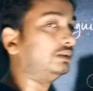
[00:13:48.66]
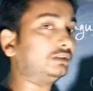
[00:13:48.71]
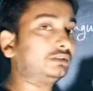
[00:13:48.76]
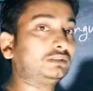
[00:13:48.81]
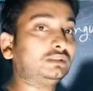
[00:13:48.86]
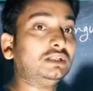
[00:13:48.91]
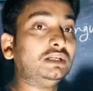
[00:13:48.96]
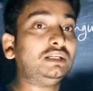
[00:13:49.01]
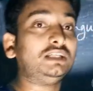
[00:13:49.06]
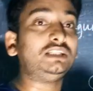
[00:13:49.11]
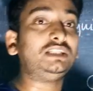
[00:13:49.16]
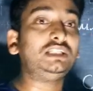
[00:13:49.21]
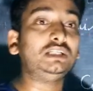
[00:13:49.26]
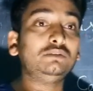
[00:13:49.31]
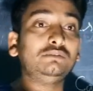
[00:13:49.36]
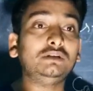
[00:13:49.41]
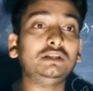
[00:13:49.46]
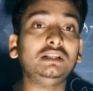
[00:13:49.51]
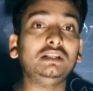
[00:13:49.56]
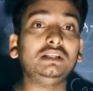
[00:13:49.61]
works,
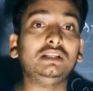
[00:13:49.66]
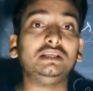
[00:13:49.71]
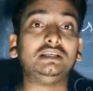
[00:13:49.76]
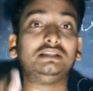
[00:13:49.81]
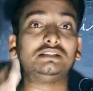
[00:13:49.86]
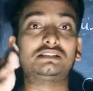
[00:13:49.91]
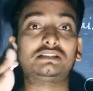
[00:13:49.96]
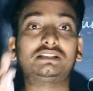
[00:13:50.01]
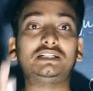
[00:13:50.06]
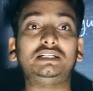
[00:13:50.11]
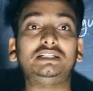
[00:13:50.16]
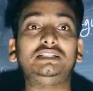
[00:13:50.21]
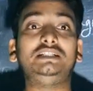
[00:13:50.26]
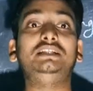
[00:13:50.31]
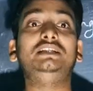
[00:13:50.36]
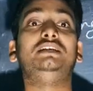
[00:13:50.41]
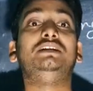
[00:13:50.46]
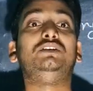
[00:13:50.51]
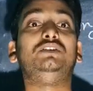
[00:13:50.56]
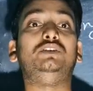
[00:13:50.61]
you will
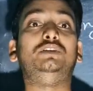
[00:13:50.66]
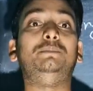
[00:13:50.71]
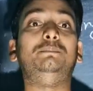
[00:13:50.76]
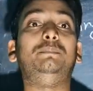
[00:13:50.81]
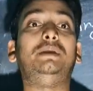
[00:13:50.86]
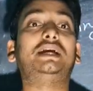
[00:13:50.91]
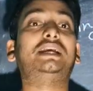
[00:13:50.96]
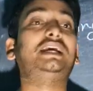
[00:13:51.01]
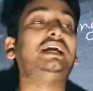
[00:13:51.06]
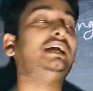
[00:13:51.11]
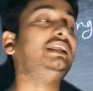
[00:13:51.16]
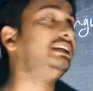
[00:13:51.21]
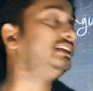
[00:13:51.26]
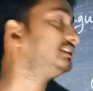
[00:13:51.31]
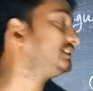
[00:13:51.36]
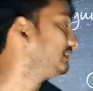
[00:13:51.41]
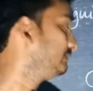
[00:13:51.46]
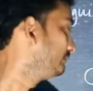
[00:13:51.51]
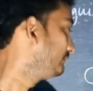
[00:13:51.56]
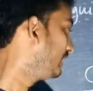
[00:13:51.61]
study the
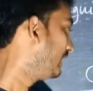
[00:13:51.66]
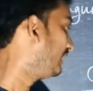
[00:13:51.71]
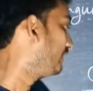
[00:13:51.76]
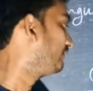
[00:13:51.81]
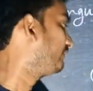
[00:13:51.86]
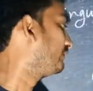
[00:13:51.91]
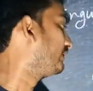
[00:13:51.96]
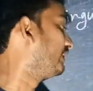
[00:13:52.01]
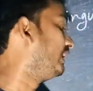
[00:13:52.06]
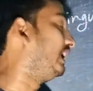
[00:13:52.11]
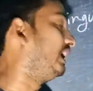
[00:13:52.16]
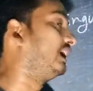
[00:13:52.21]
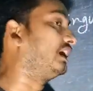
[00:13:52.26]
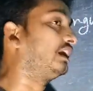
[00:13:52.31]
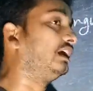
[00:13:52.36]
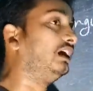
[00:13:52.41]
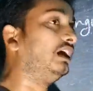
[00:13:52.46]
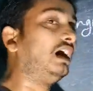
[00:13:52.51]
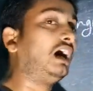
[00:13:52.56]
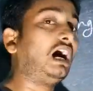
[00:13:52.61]
mechanism of
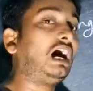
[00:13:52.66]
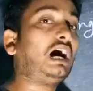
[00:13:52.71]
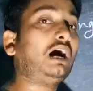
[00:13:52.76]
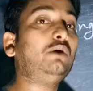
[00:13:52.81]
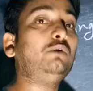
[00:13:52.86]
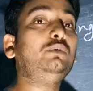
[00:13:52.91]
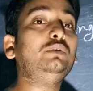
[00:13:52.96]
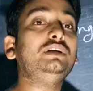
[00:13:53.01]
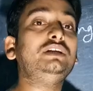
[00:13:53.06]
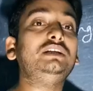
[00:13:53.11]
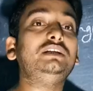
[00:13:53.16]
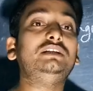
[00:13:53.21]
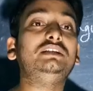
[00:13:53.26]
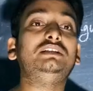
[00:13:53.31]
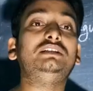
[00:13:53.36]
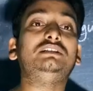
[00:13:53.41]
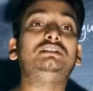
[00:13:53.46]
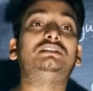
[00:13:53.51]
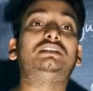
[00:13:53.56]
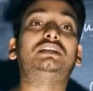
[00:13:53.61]
car, how
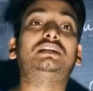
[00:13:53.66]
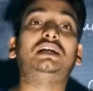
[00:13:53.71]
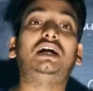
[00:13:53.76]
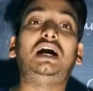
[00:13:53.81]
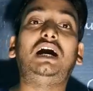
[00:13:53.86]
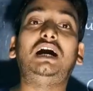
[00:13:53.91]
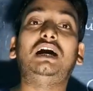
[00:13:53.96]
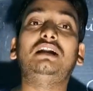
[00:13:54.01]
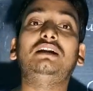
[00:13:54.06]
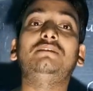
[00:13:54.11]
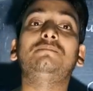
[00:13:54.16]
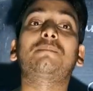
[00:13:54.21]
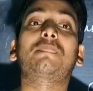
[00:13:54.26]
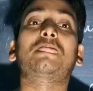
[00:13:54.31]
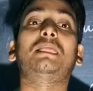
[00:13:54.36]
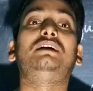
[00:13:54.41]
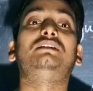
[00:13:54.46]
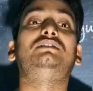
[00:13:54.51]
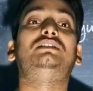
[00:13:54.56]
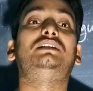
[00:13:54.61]

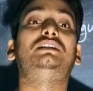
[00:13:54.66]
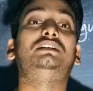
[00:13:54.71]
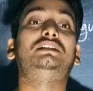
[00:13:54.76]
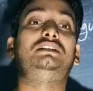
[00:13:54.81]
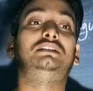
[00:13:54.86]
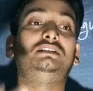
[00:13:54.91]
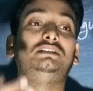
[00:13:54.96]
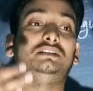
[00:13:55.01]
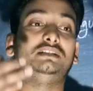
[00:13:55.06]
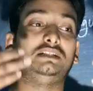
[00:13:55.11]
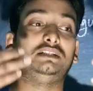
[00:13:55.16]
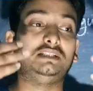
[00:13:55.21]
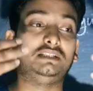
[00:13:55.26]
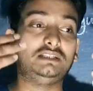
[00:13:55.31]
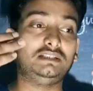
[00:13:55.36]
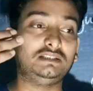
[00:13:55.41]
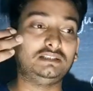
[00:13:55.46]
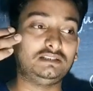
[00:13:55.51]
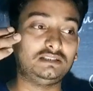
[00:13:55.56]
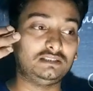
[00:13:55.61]
the
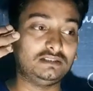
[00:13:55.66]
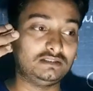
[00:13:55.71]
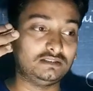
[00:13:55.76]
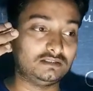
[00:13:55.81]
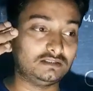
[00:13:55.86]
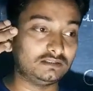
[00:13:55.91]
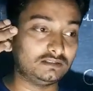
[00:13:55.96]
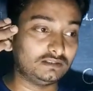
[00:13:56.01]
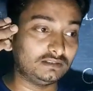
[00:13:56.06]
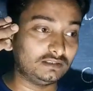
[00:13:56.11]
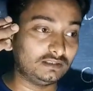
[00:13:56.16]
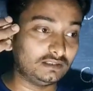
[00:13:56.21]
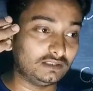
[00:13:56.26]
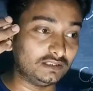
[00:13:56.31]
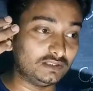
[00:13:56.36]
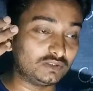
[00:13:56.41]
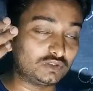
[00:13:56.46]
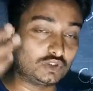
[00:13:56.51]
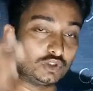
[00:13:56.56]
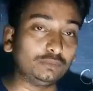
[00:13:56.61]

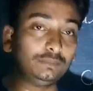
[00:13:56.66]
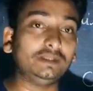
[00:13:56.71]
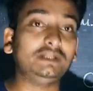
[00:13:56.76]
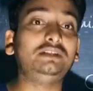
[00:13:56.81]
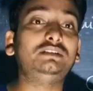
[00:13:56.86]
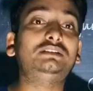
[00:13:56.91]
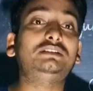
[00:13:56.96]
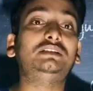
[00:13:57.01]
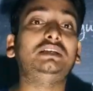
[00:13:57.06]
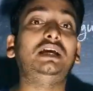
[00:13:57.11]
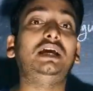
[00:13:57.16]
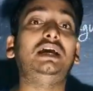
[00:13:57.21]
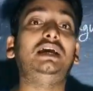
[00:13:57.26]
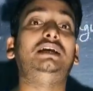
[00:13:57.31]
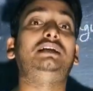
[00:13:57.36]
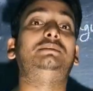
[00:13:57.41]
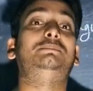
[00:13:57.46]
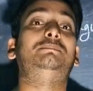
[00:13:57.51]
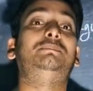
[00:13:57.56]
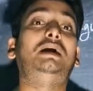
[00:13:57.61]
instruments
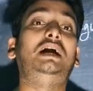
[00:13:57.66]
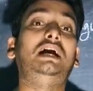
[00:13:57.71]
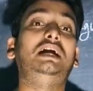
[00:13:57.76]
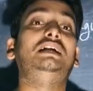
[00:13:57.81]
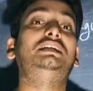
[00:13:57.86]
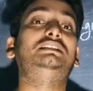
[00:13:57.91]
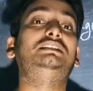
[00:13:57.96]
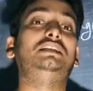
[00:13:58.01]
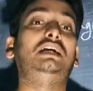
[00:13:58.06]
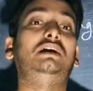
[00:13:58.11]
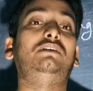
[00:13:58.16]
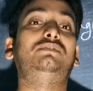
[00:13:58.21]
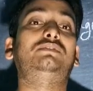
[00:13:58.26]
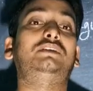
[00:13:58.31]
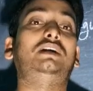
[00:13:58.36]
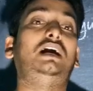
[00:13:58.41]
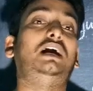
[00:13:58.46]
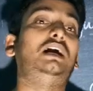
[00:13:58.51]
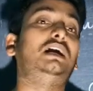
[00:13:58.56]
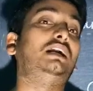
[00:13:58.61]
and parts
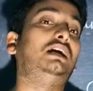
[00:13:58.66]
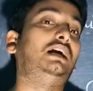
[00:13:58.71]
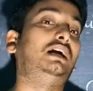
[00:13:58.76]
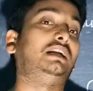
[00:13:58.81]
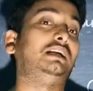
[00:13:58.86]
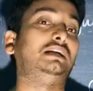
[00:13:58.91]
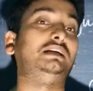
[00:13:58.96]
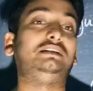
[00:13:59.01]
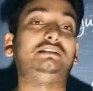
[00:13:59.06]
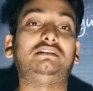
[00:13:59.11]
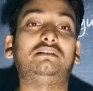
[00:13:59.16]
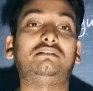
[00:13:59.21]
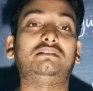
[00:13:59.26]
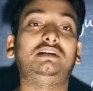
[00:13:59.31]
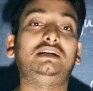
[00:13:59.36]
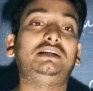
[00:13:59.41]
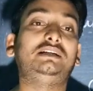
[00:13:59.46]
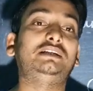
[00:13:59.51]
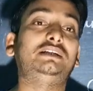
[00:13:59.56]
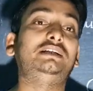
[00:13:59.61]
of car are
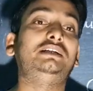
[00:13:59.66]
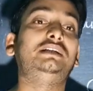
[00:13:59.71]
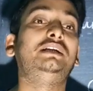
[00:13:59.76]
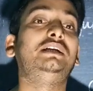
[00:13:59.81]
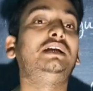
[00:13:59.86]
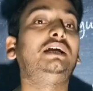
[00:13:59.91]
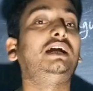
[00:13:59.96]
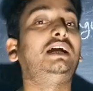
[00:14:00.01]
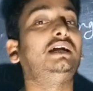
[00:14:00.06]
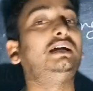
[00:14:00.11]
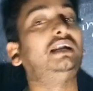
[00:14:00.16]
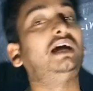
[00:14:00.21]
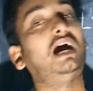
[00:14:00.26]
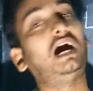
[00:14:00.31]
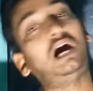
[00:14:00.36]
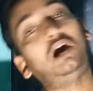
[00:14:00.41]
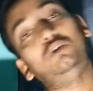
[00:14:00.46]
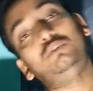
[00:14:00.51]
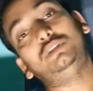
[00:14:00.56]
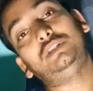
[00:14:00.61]
interrelated and
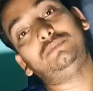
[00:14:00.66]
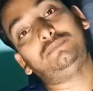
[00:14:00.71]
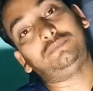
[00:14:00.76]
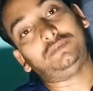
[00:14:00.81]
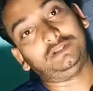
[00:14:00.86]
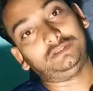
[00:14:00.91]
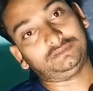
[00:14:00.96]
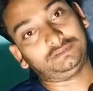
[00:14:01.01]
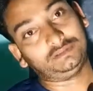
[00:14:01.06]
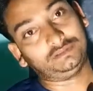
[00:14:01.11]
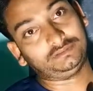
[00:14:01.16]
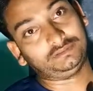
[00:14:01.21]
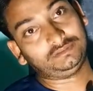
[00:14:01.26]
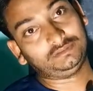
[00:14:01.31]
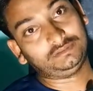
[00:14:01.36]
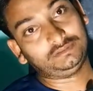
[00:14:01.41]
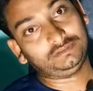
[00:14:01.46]
how they function.